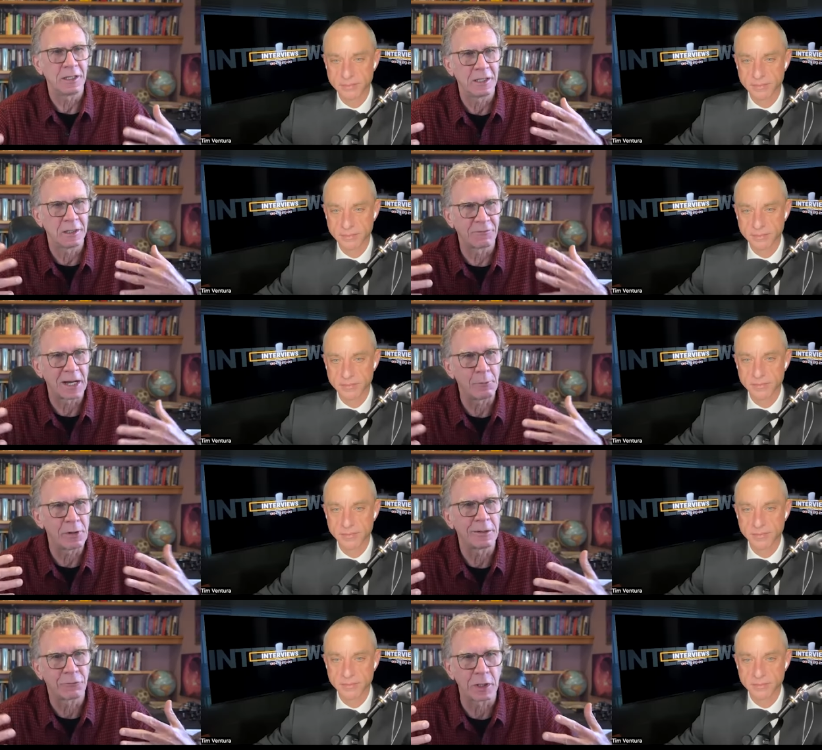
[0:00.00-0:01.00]
Speaker 1: in the
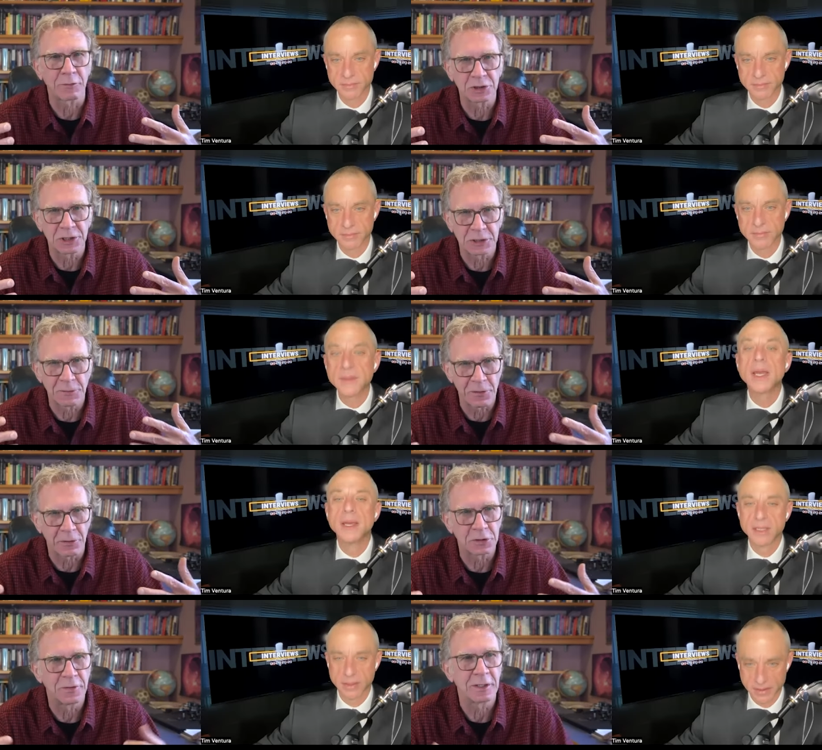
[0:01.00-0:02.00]
vibrating frequencies of
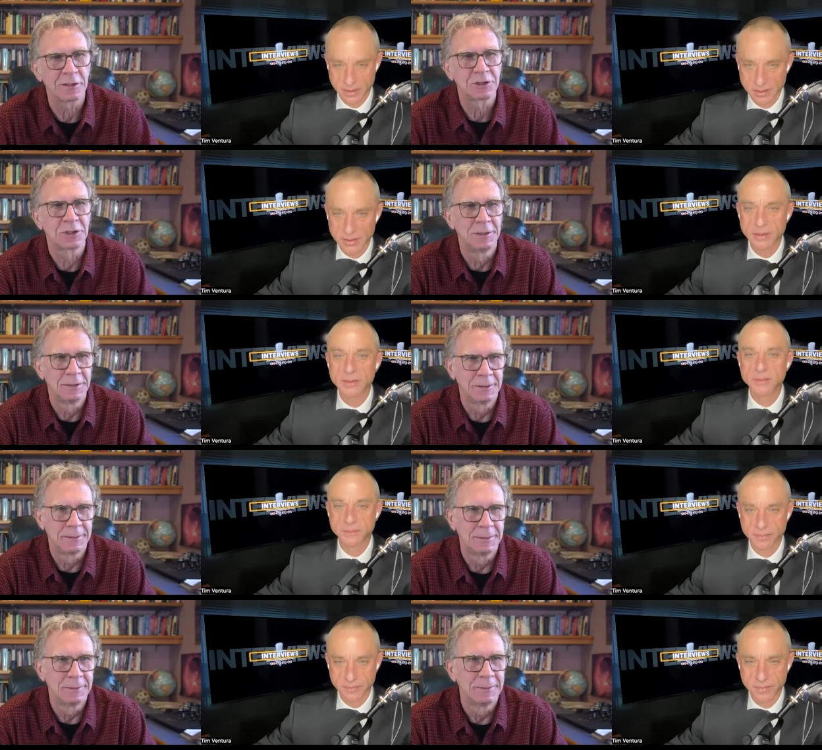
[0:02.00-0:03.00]
the earth's fields
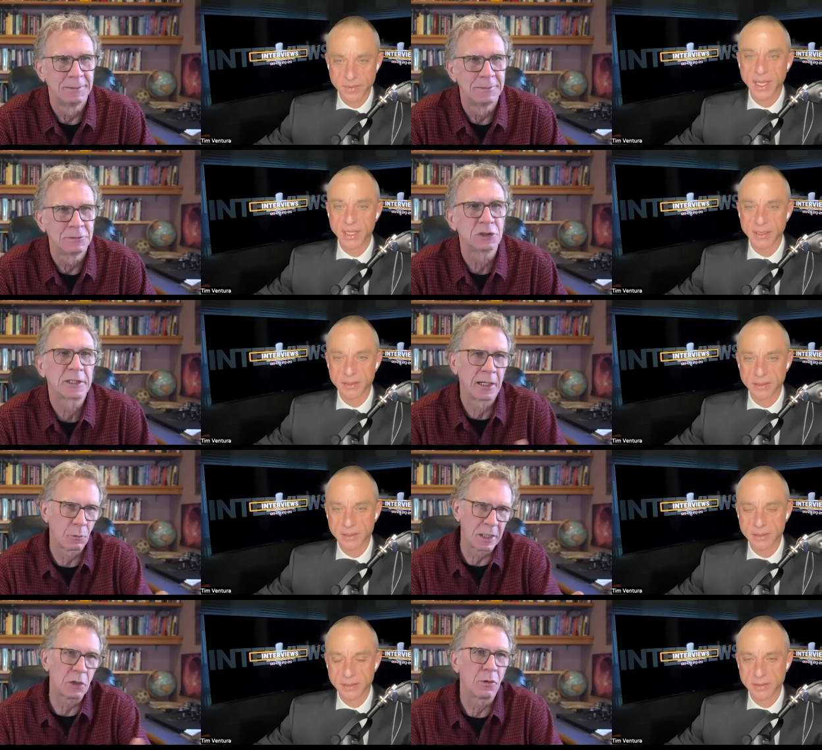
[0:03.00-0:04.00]
yeah
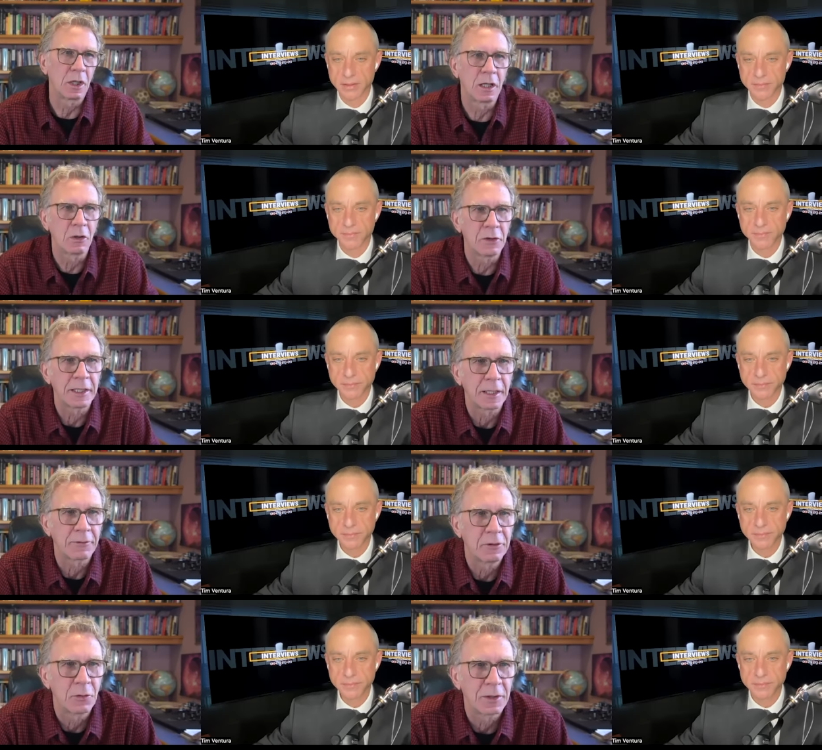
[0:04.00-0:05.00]
and what you were alluding
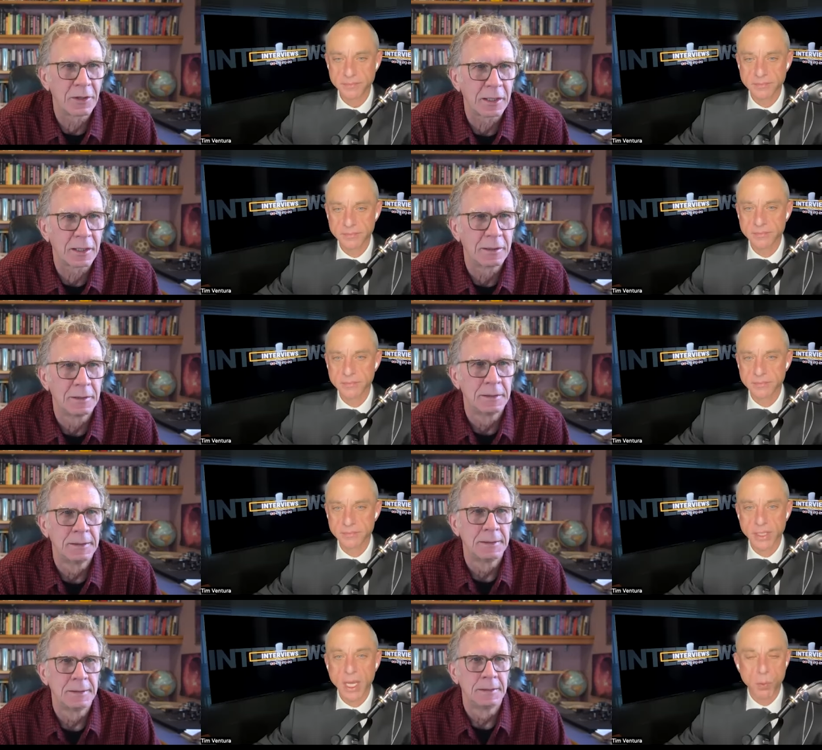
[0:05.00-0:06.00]
to i think
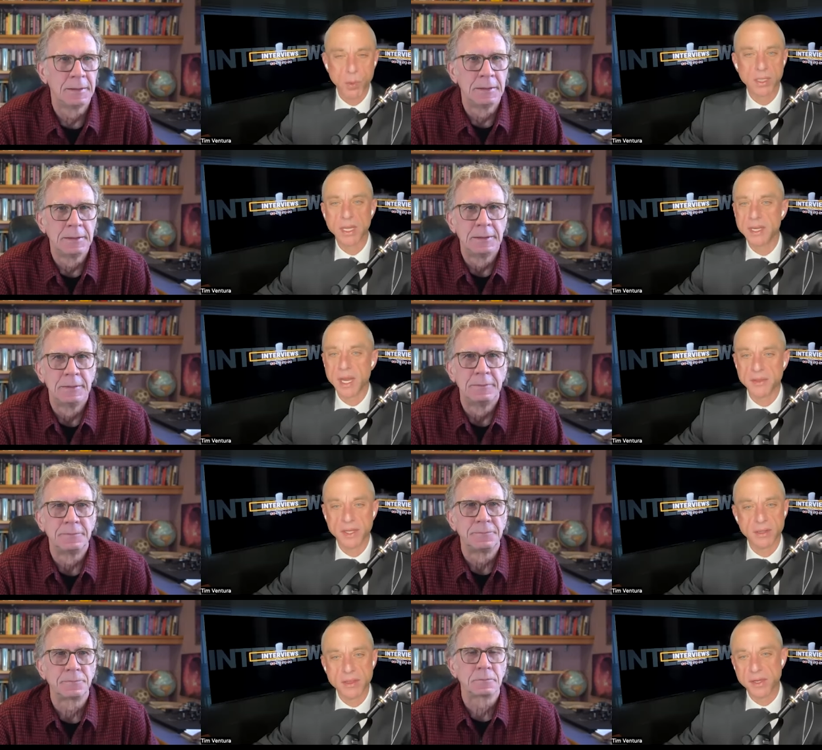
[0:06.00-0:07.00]
Speaker 2: well and, and
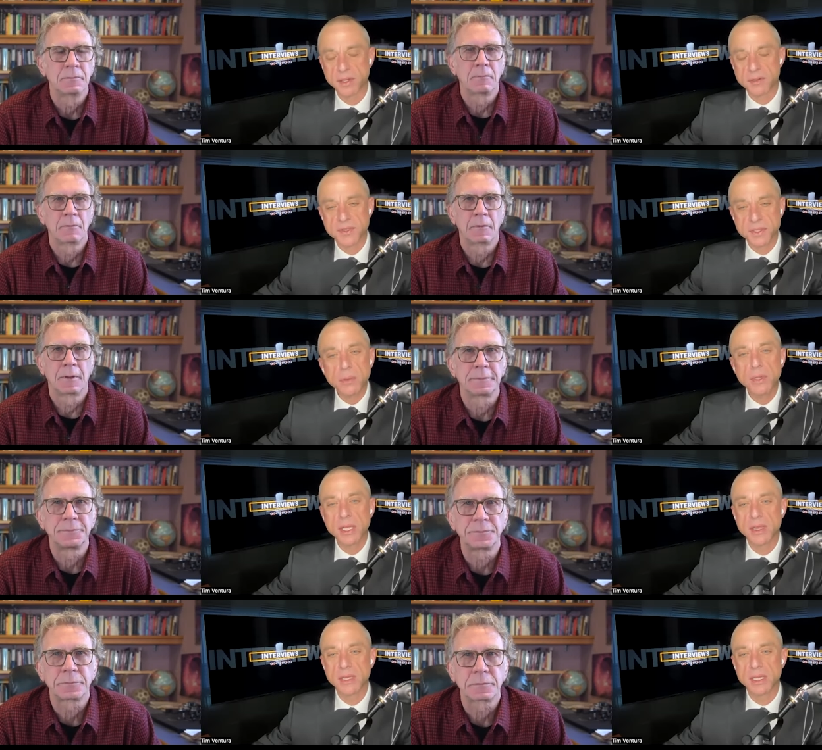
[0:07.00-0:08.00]
there there are so
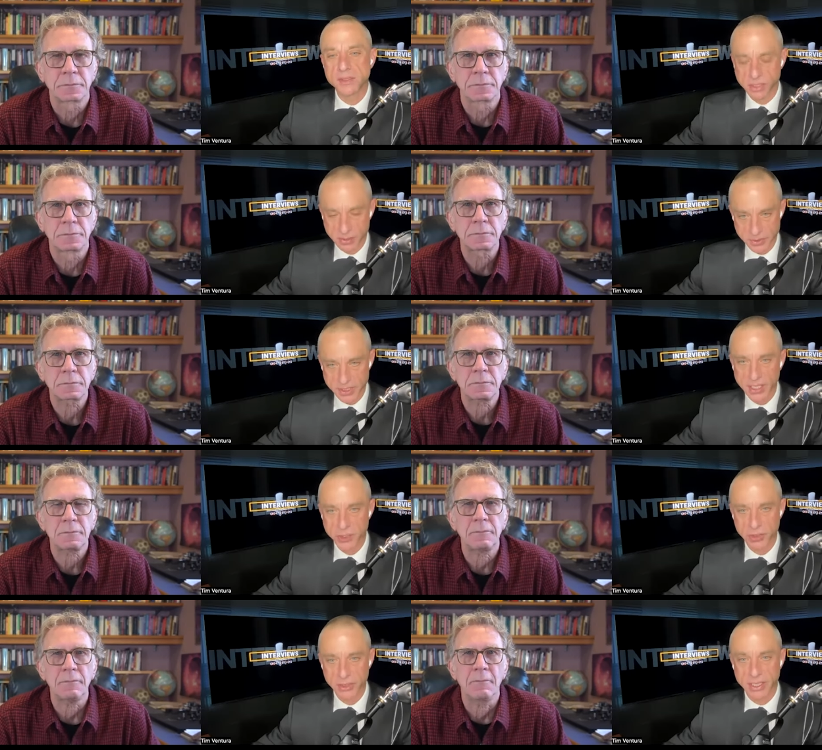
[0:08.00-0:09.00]
many things that could
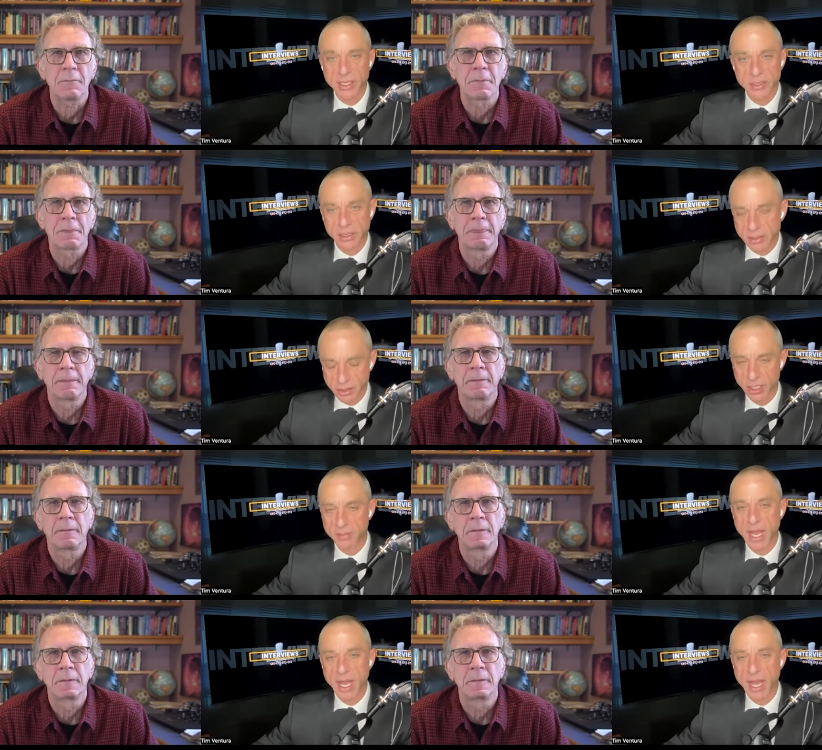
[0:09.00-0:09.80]
potentially come